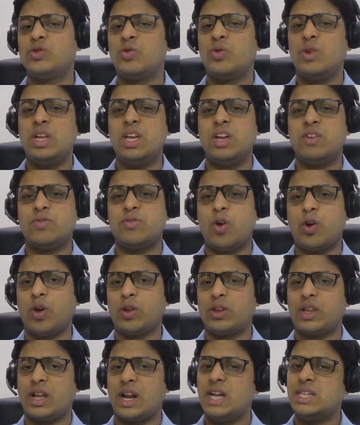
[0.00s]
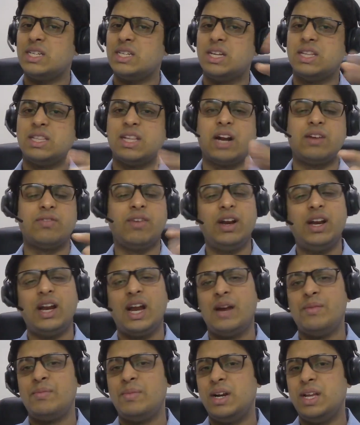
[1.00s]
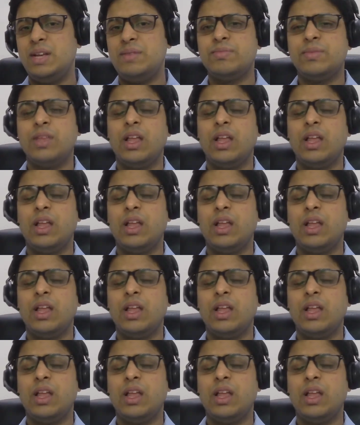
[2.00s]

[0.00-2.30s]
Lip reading: 2D if not authorized. In that one, MD.